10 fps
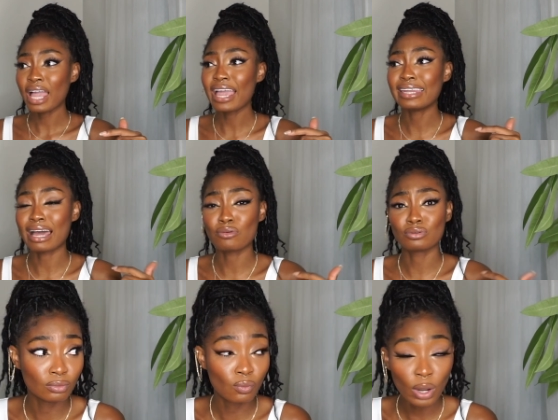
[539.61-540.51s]
and I
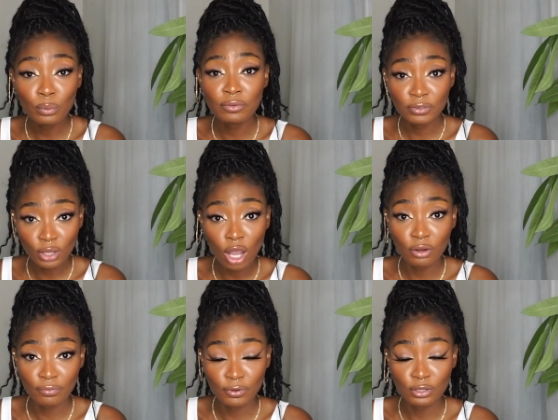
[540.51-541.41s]
would work with
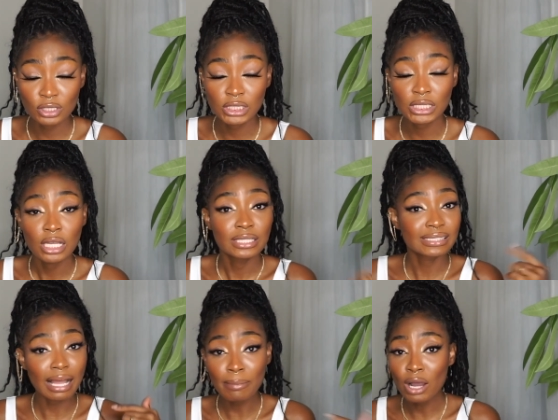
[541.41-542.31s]
photographers,
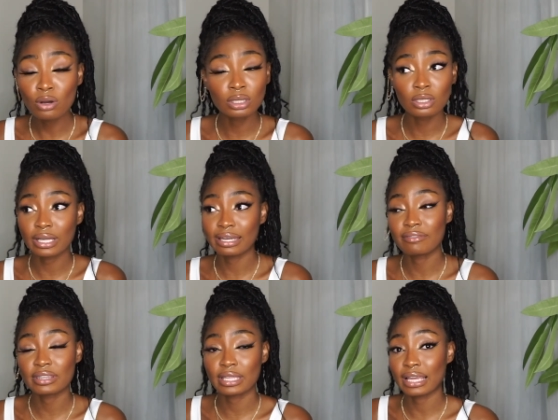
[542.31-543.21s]
style my whole look and
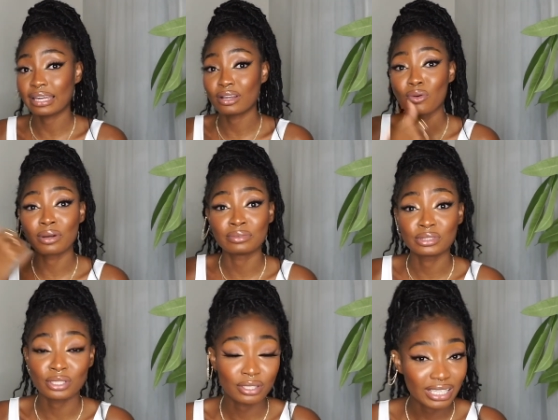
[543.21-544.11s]
everything, and then go and
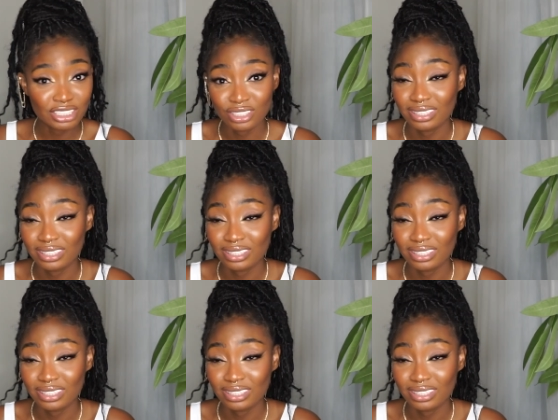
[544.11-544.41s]
return that shit.